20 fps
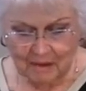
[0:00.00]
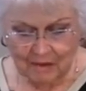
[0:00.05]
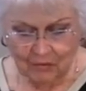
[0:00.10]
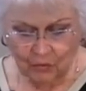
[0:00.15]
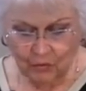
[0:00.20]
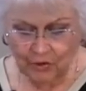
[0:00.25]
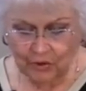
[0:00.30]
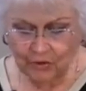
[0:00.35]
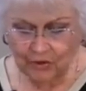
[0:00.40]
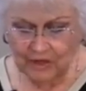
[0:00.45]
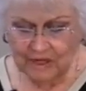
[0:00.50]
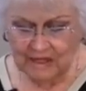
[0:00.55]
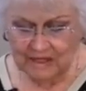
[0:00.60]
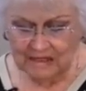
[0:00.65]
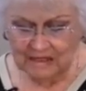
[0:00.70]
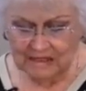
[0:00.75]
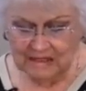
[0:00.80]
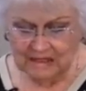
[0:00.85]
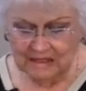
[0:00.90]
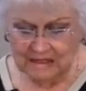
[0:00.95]

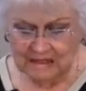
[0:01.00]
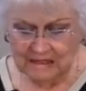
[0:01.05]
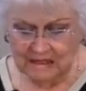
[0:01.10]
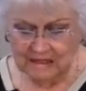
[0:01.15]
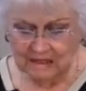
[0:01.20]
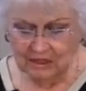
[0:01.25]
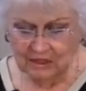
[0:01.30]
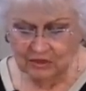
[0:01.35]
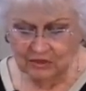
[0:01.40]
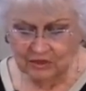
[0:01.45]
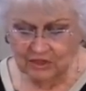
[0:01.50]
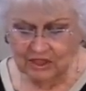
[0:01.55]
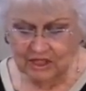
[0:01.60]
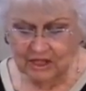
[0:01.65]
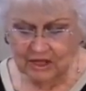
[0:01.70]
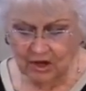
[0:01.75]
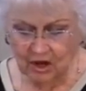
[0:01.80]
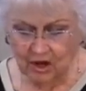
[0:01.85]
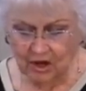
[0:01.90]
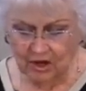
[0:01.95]
Weariness is
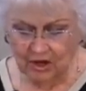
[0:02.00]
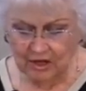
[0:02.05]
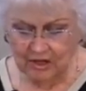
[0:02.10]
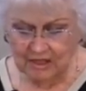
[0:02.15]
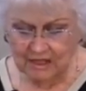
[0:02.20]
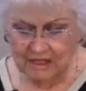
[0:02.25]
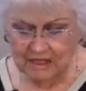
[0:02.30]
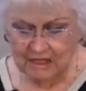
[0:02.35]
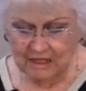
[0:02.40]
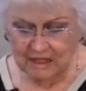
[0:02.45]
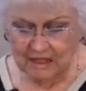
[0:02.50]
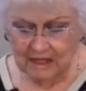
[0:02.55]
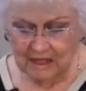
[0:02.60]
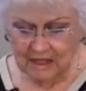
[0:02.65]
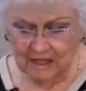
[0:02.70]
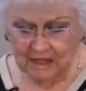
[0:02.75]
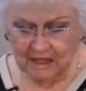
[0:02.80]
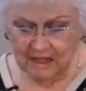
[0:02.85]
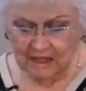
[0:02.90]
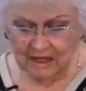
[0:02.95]
losing heart,
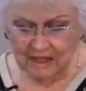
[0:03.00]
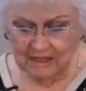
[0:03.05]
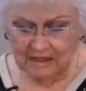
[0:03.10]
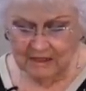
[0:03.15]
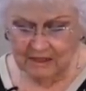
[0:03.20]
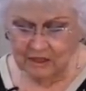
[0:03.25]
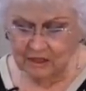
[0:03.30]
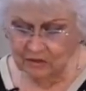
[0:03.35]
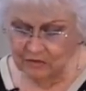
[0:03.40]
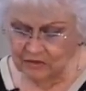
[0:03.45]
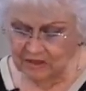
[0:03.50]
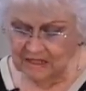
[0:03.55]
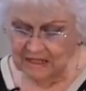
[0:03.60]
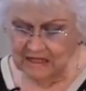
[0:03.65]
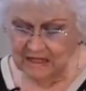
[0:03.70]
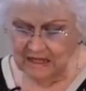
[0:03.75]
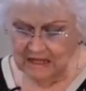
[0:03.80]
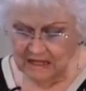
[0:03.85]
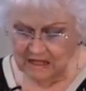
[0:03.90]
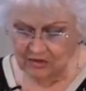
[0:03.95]
it's
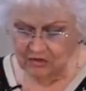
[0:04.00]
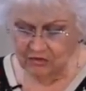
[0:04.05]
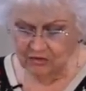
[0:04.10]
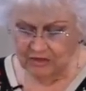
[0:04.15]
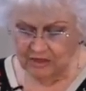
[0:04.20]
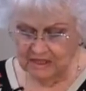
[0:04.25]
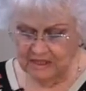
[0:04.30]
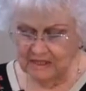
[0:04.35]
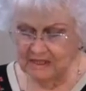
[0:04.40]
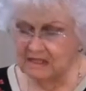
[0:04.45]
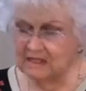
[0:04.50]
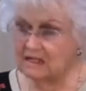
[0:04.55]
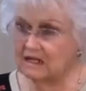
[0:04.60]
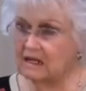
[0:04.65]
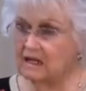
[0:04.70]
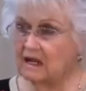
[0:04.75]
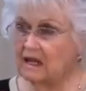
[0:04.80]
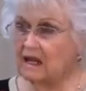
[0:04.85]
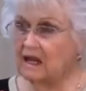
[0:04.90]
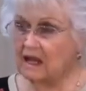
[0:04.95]
losing interest,
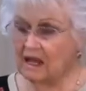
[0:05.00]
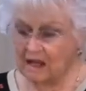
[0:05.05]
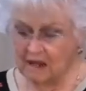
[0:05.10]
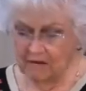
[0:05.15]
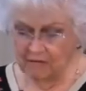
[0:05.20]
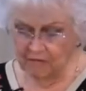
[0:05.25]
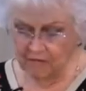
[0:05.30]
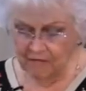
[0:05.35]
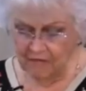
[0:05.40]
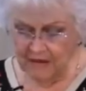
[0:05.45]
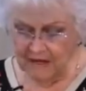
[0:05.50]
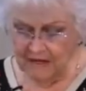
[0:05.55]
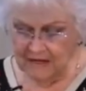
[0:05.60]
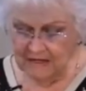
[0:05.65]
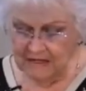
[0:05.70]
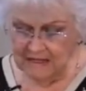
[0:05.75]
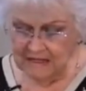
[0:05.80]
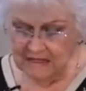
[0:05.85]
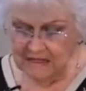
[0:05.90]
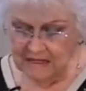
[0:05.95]
and
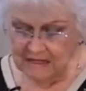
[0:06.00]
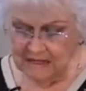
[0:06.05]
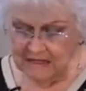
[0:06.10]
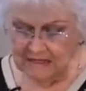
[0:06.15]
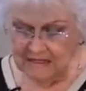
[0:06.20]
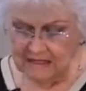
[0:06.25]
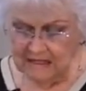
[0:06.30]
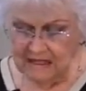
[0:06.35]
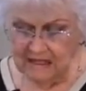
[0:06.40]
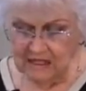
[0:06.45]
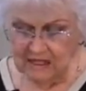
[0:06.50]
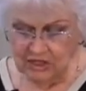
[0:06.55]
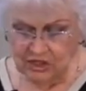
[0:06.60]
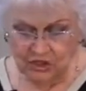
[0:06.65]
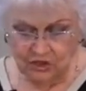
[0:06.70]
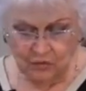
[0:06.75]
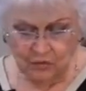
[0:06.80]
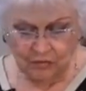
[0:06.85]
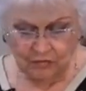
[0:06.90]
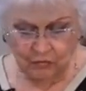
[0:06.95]
fainting is the
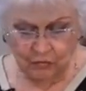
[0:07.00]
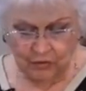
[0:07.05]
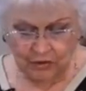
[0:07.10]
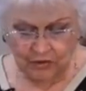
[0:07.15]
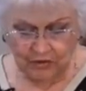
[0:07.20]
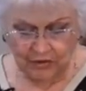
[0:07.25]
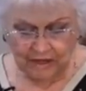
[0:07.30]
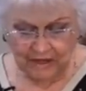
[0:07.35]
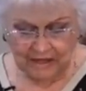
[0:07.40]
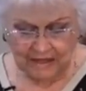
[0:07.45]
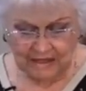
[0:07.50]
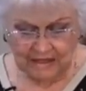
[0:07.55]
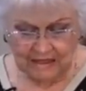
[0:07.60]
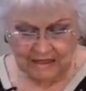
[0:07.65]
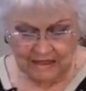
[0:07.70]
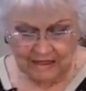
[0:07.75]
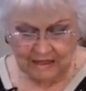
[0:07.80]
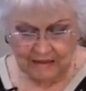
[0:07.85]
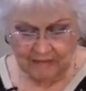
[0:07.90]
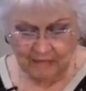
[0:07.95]
issue of
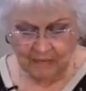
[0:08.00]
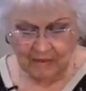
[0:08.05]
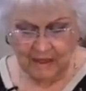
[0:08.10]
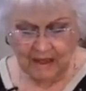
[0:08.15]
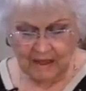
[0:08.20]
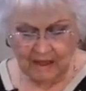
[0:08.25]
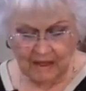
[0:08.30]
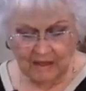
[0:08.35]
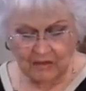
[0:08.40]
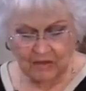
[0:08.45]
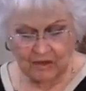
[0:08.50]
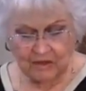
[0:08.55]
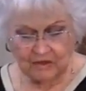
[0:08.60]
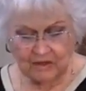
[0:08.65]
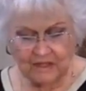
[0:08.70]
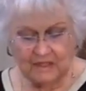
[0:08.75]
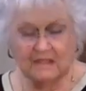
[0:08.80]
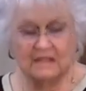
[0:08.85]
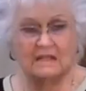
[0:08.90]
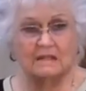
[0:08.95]
weariness. And
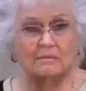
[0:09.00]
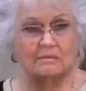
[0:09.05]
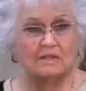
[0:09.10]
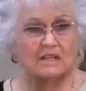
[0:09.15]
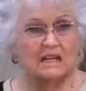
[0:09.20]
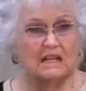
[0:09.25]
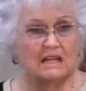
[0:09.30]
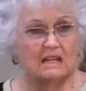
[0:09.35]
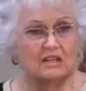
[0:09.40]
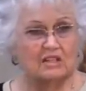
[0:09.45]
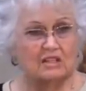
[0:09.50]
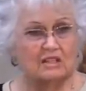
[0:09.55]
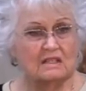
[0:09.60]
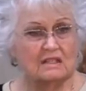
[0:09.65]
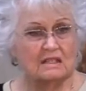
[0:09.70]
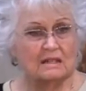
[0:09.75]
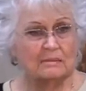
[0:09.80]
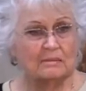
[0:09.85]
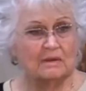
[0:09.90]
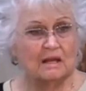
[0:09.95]
there's a temptation
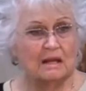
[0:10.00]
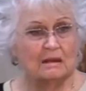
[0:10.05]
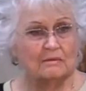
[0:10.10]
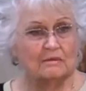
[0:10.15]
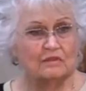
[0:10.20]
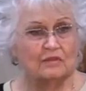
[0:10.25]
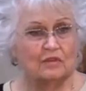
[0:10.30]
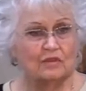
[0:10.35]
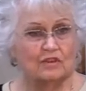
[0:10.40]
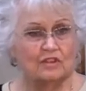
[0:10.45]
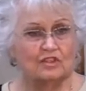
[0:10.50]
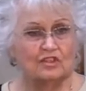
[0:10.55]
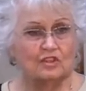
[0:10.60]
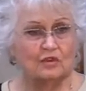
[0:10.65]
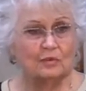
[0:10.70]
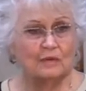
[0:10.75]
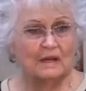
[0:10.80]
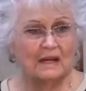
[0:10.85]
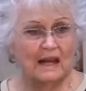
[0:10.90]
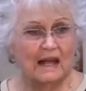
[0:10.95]
sometimes for us
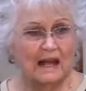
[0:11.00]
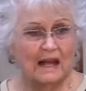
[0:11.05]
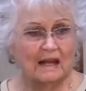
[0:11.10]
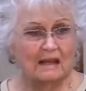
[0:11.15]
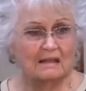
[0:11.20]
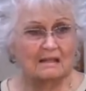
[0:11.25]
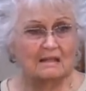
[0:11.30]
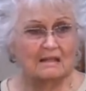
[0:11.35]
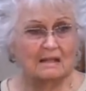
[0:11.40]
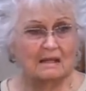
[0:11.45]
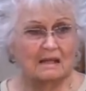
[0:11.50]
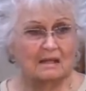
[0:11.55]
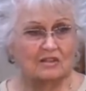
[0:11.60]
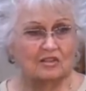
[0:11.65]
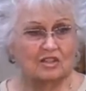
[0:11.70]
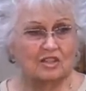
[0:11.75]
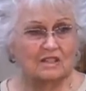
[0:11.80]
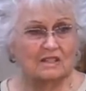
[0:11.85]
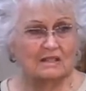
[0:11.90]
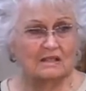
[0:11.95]
to relax
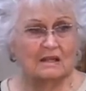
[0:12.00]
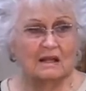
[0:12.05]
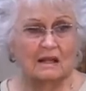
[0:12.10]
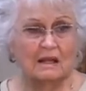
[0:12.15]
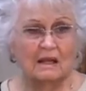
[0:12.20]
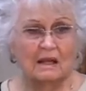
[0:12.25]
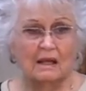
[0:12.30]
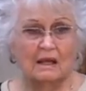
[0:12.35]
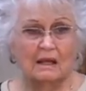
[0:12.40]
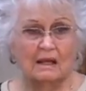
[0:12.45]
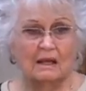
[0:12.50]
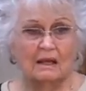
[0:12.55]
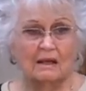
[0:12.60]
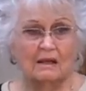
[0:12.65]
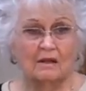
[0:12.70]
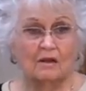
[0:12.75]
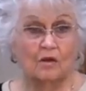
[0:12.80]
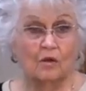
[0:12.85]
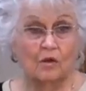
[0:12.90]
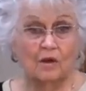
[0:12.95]
and just
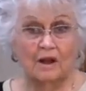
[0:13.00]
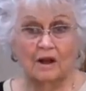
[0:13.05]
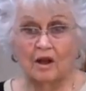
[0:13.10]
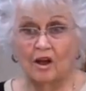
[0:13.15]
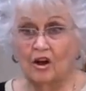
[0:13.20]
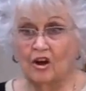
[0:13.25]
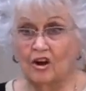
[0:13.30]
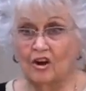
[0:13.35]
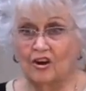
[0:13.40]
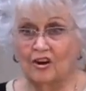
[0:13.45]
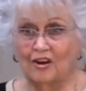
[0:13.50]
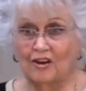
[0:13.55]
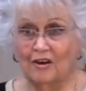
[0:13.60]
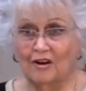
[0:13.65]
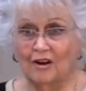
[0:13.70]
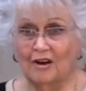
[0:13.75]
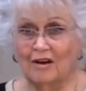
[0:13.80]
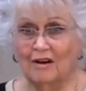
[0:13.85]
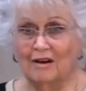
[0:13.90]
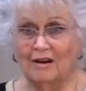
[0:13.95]
go on
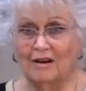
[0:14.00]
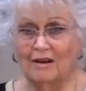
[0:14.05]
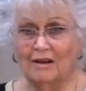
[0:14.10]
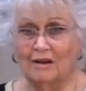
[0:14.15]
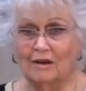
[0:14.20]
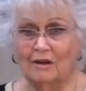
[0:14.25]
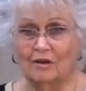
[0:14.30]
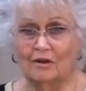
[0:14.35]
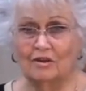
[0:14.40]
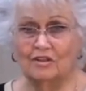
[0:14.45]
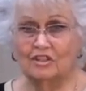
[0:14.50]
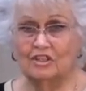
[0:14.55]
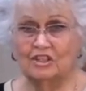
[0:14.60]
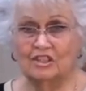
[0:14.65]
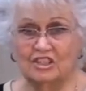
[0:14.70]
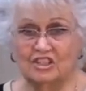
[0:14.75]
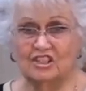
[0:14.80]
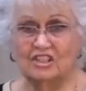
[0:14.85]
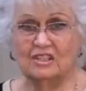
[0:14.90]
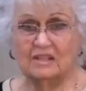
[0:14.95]
R&R, or
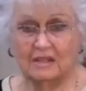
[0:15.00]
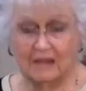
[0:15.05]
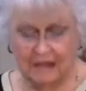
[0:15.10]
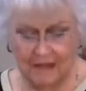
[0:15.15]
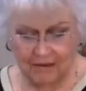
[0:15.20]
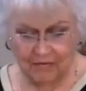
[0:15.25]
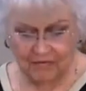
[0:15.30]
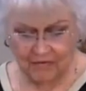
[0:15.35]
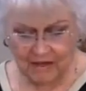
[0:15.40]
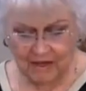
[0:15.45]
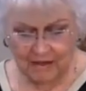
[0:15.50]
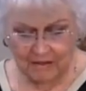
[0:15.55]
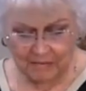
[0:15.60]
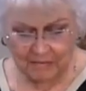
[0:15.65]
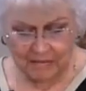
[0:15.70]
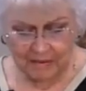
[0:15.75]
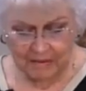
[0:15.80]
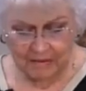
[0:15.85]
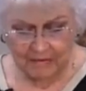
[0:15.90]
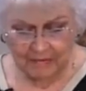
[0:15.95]
to just give up.